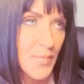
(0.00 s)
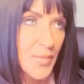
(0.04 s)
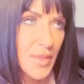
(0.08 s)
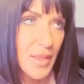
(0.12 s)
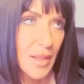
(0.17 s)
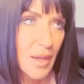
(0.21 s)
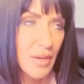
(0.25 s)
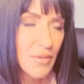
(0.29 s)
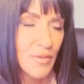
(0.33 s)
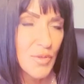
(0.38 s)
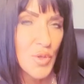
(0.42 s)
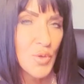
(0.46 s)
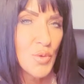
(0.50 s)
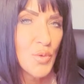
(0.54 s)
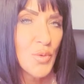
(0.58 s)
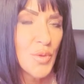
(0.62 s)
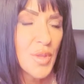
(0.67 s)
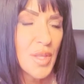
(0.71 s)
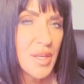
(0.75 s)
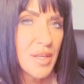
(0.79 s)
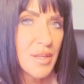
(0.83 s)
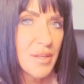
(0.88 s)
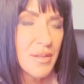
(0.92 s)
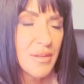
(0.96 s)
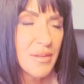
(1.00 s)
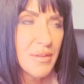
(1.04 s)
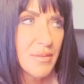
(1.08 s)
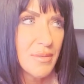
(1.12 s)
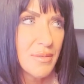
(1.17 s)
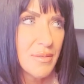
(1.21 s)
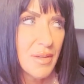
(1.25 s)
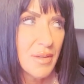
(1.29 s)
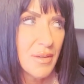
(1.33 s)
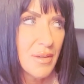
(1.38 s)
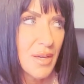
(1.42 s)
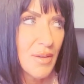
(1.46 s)
A lot of you that
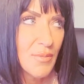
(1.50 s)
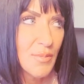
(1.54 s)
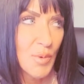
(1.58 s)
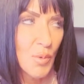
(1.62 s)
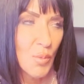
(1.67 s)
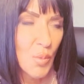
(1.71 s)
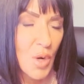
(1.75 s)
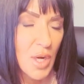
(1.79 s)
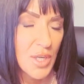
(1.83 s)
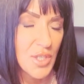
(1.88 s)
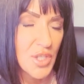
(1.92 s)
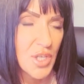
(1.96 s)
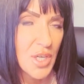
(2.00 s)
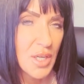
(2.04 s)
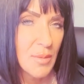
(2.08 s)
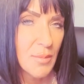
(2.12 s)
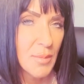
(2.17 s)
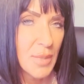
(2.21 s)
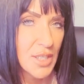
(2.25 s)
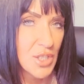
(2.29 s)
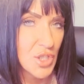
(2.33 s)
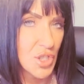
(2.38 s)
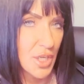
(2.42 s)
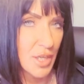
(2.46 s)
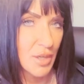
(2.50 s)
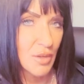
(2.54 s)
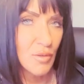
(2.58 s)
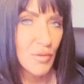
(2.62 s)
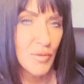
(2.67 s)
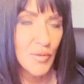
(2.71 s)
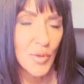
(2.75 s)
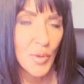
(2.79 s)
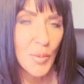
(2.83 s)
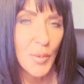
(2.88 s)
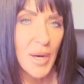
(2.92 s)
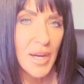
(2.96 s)
have been watching my channel
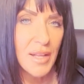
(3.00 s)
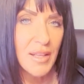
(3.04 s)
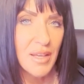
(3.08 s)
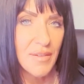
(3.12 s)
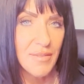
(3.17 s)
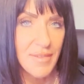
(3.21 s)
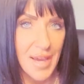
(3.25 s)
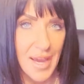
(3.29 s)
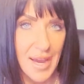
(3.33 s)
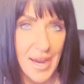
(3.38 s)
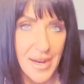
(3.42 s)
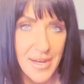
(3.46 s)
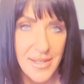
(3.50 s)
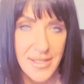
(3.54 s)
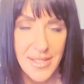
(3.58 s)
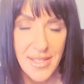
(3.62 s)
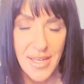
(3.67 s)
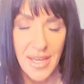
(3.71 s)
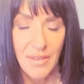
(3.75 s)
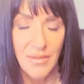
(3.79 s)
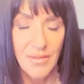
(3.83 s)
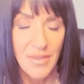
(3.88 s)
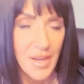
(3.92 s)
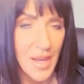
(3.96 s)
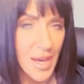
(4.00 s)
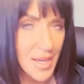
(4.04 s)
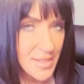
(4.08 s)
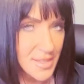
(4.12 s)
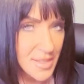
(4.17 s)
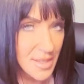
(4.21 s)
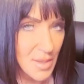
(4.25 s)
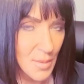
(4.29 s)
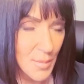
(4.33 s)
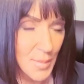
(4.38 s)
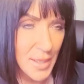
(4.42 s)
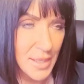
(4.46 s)
for a while have asked. I've not
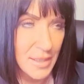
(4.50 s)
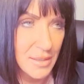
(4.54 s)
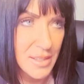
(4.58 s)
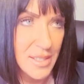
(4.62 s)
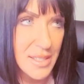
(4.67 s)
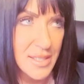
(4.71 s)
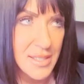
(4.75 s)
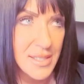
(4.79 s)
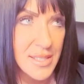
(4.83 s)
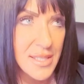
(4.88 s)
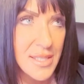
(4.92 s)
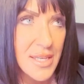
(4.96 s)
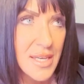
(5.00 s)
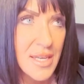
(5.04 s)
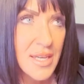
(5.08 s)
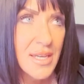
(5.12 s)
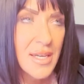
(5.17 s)
done the pellets.